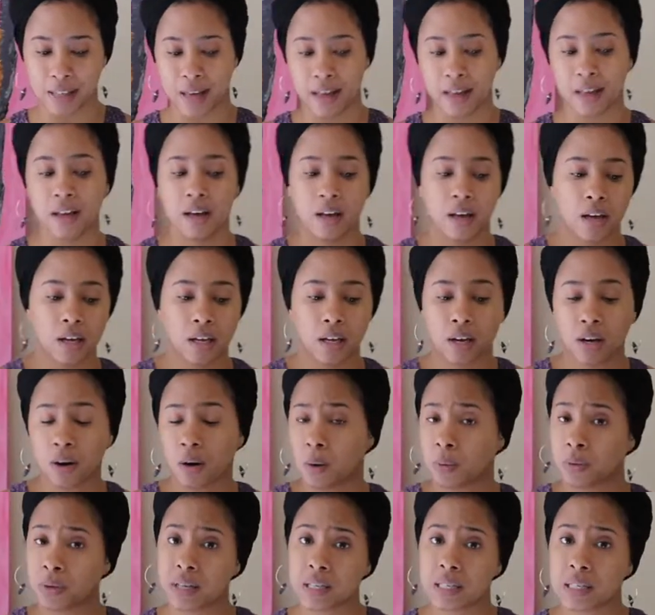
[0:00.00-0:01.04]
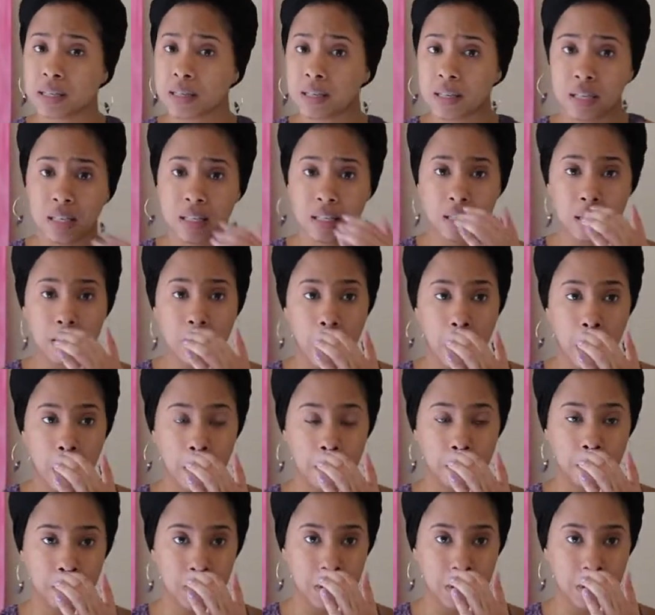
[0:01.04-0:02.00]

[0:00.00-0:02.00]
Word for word: that you know these these um,